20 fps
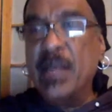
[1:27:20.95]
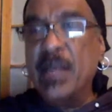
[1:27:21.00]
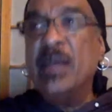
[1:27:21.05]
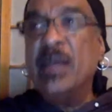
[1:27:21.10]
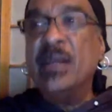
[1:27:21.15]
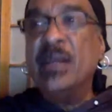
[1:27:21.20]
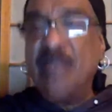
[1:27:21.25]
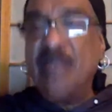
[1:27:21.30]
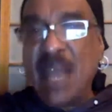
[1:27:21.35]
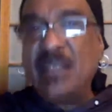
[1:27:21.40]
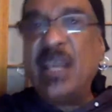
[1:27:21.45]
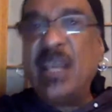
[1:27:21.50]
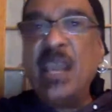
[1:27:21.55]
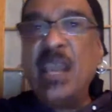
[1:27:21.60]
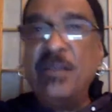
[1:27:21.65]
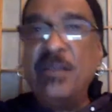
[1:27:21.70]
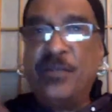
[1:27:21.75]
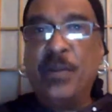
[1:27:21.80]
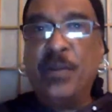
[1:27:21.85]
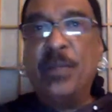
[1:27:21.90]
that came
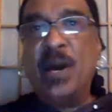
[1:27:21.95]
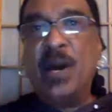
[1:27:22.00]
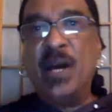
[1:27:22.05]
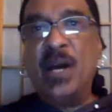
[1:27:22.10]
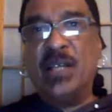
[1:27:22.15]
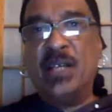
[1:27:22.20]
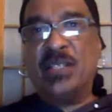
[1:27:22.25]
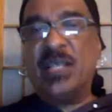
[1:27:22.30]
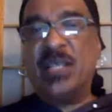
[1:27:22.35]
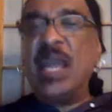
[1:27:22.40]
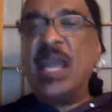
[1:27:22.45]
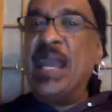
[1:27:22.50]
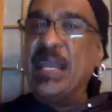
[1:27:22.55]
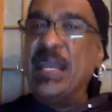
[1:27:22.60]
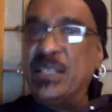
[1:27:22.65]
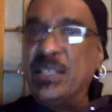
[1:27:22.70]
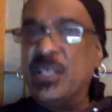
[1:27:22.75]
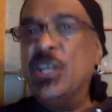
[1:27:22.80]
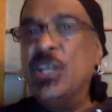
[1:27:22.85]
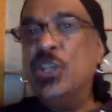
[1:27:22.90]
from us, the
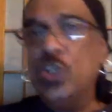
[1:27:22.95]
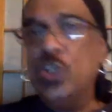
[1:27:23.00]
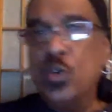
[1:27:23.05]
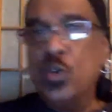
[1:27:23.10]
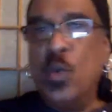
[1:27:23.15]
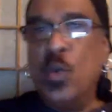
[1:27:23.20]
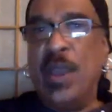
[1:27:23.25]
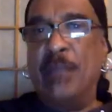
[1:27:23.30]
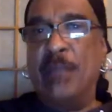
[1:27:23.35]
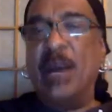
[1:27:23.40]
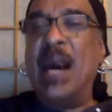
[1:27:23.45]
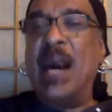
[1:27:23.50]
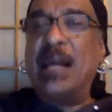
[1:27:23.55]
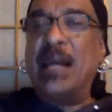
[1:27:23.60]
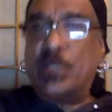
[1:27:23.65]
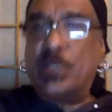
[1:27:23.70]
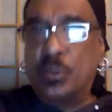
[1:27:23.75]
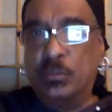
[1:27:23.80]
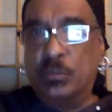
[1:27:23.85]
ATUM, atom.